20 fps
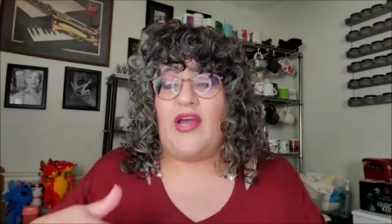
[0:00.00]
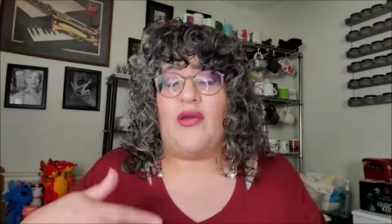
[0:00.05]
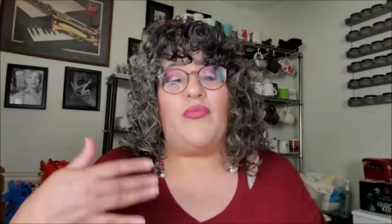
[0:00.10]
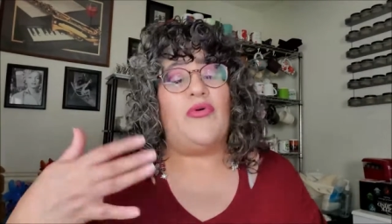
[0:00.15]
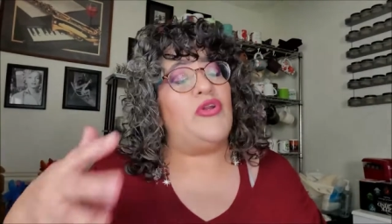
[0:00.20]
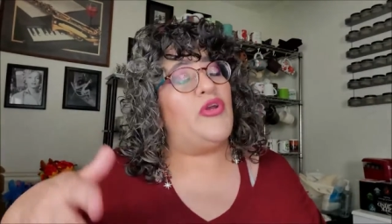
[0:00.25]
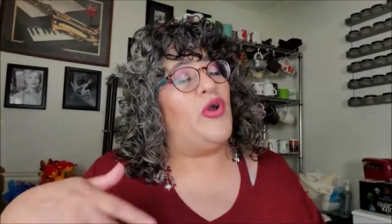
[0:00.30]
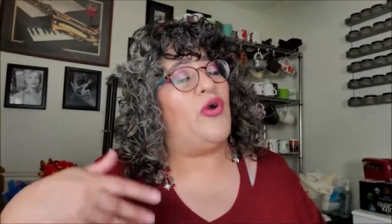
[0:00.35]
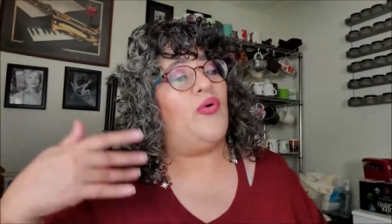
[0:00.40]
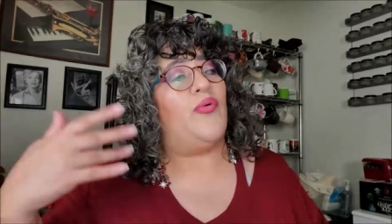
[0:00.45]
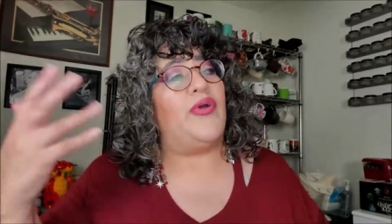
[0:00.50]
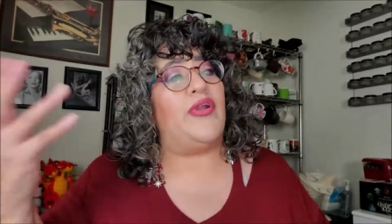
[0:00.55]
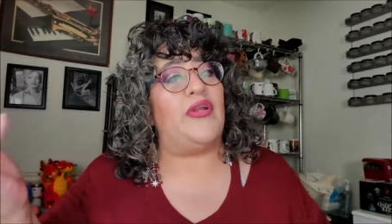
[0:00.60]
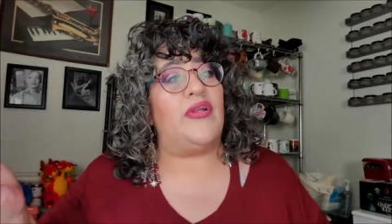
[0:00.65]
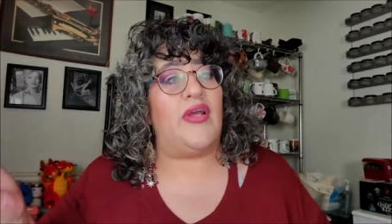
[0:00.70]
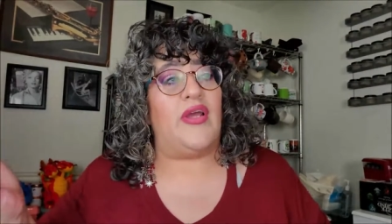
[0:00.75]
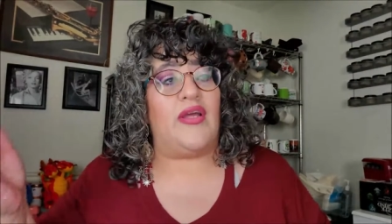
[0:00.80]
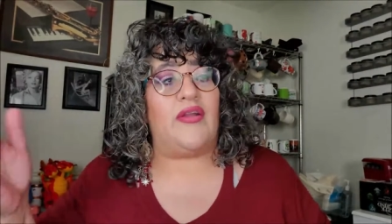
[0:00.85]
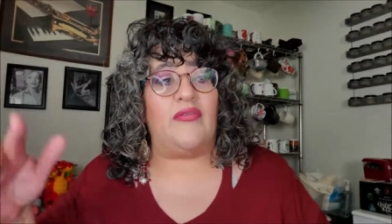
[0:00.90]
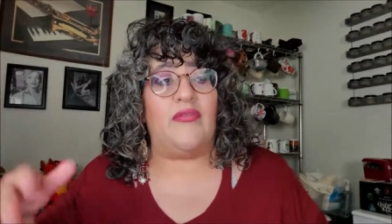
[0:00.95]
I would go
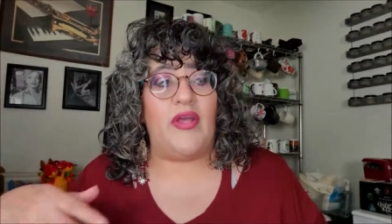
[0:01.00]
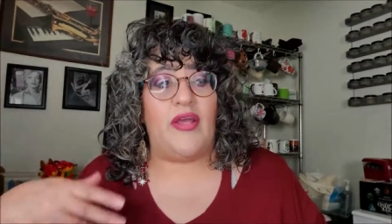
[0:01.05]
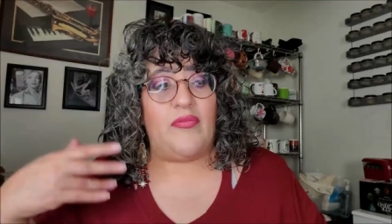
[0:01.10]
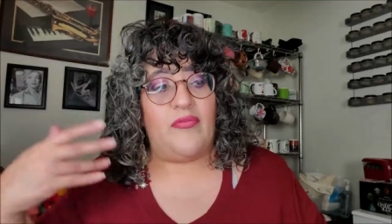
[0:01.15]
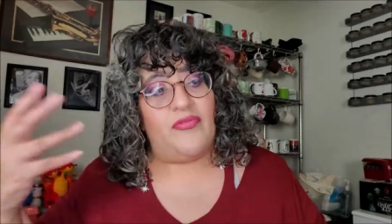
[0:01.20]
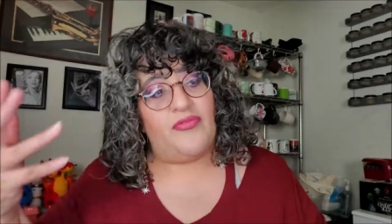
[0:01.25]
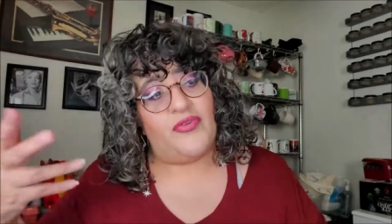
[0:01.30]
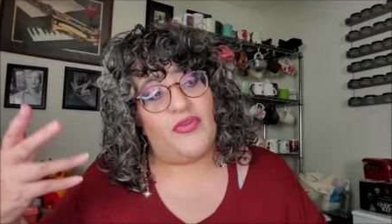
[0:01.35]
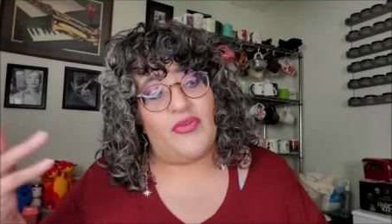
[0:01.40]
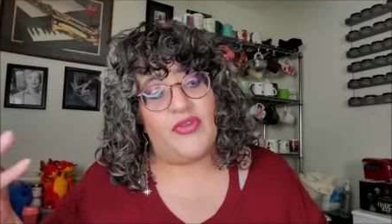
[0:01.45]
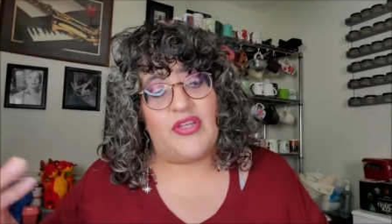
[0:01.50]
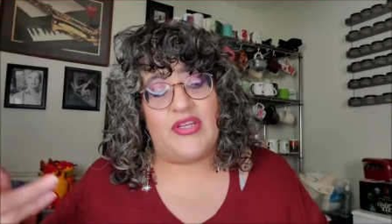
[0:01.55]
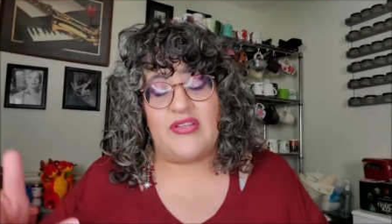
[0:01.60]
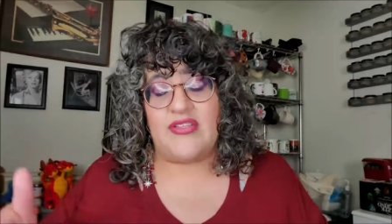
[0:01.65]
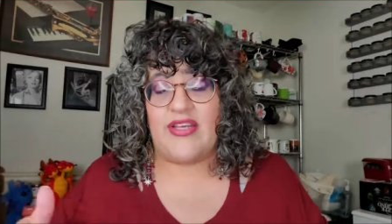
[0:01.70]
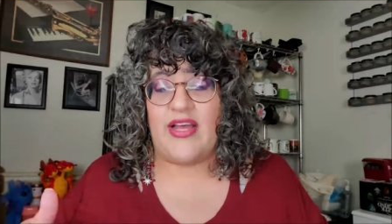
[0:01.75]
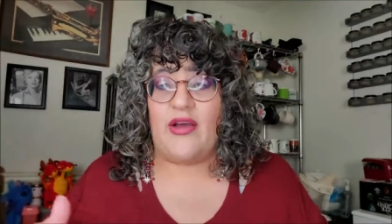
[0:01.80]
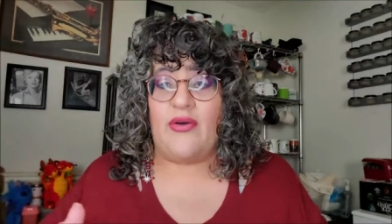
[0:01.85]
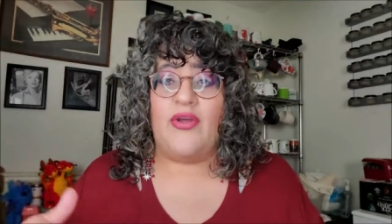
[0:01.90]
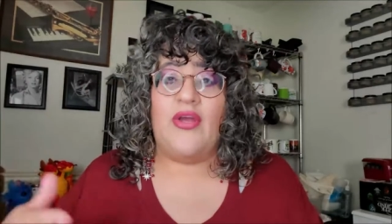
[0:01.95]
and, and, and fill
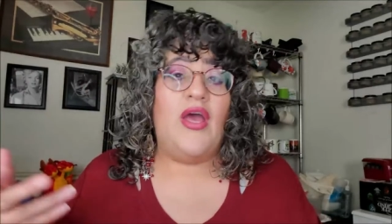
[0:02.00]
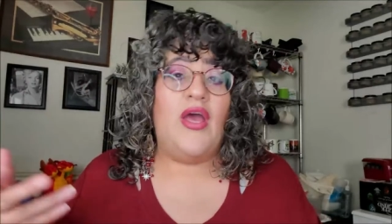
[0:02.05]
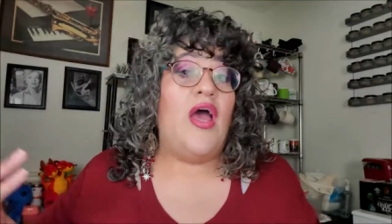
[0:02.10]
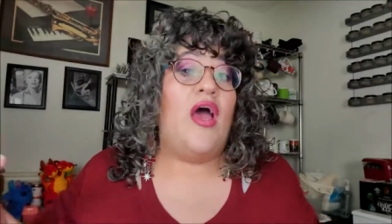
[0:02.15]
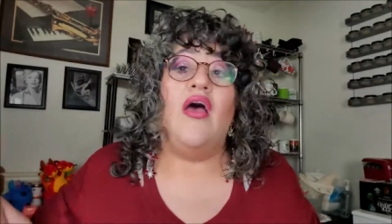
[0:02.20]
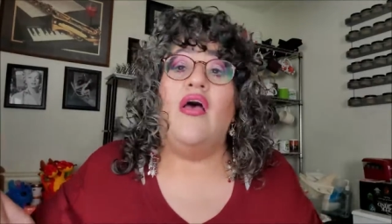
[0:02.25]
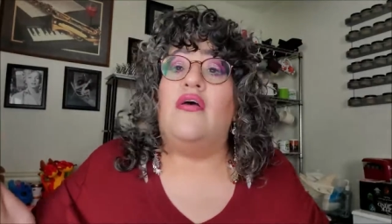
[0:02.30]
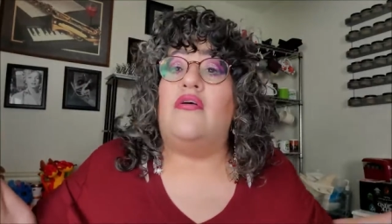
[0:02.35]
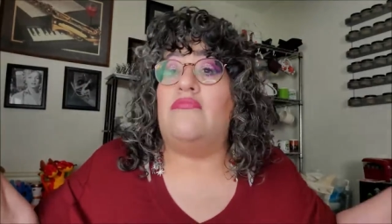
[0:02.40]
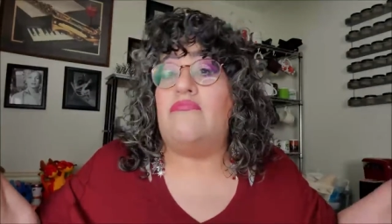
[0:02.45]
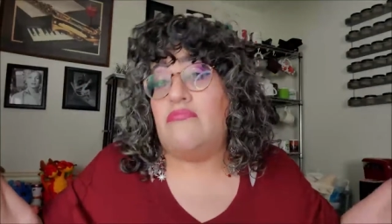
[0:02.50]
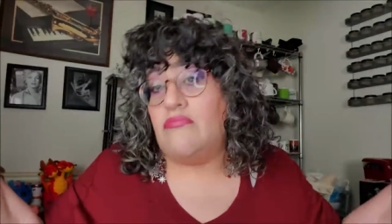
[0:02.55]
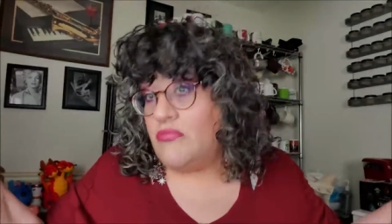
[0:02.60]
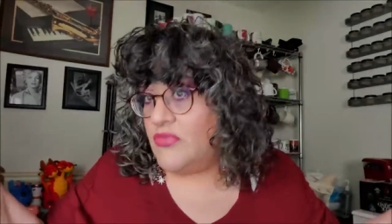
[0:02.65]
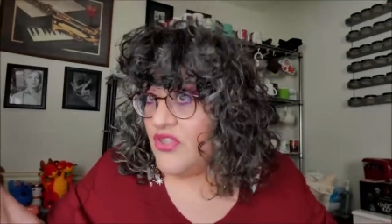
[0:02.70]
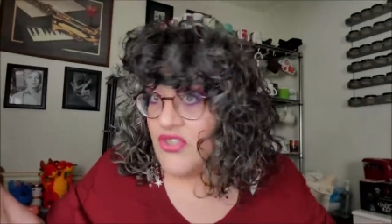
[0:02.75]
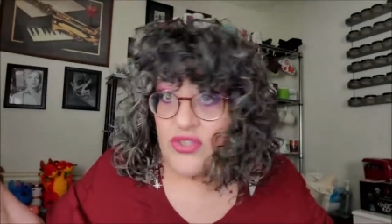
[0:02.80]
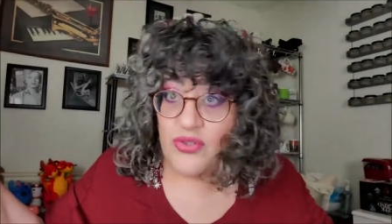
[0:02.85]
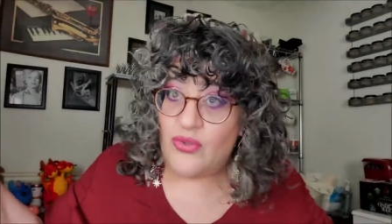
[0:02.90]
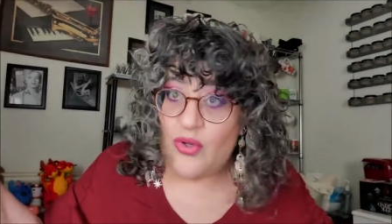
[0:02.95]
things out.
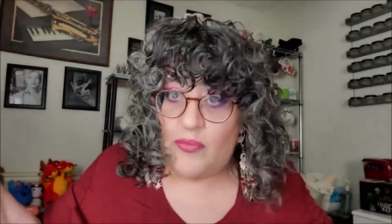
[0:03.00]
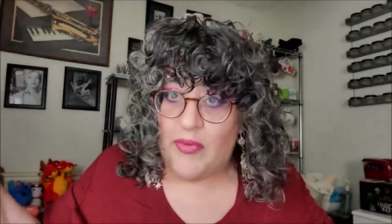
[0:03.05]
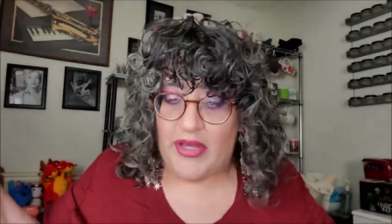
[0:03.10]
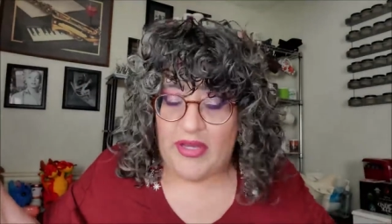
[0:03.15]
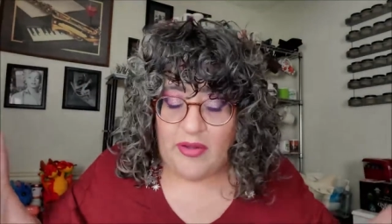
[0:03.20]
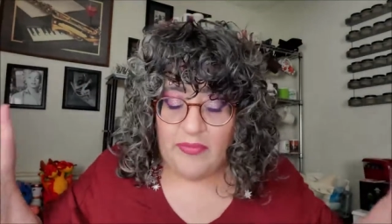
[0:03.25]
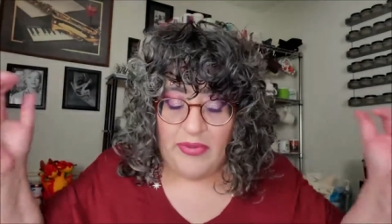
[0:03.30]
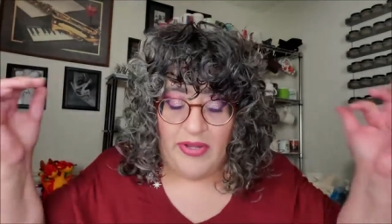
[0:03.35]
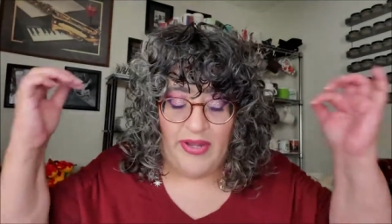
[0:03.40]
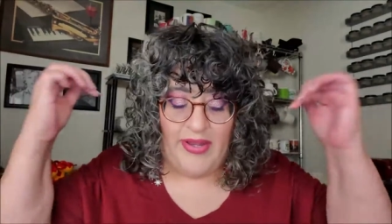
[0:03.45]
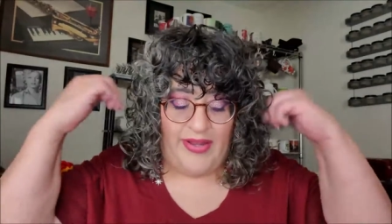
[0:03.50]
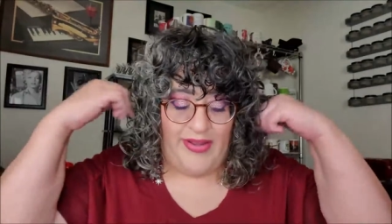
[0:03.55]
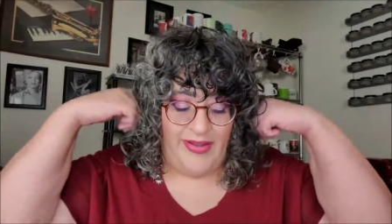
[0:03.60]
Still no makeup.